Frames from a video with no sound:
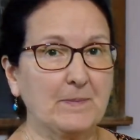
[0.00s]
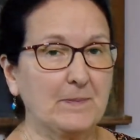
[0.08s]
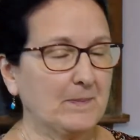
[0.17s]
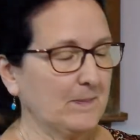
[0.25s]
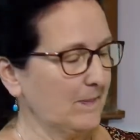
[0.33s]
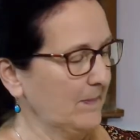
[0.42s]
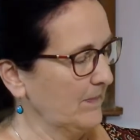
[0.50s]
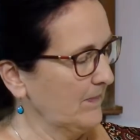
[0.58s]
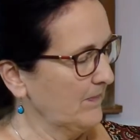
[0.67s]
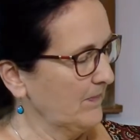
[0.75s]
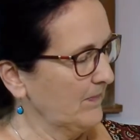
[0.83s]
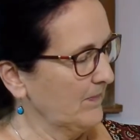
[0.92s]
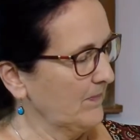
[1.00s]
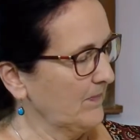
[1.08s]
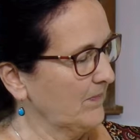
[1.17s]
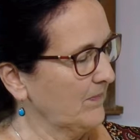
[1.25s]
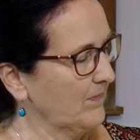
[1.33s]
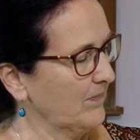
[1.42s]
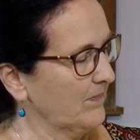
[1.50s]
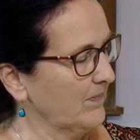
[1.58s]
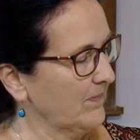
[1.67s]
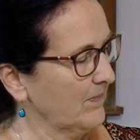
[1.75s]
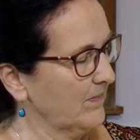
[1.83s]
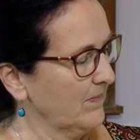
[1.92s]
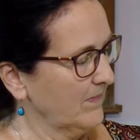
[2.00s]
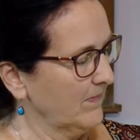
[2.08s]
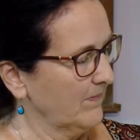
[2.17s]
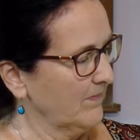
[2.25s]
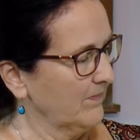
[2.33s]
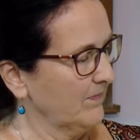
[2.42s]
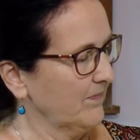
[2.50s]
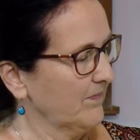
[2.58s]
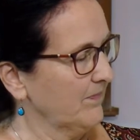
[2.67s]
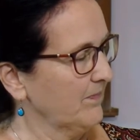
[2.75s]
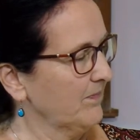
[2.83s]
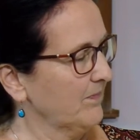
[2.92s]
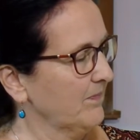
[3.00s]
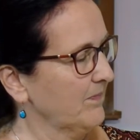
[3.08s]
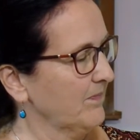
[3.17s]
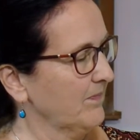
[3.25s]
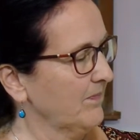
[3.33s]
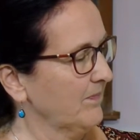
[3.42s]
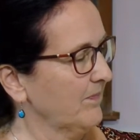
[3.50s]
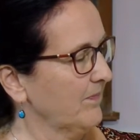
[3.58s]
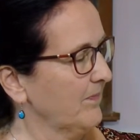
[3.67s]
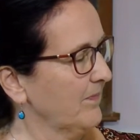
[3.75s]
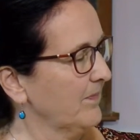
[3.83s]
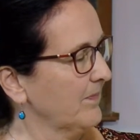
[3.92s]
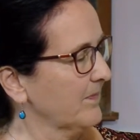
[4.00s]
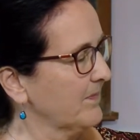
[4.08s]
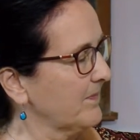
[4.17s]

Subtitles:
[no speech]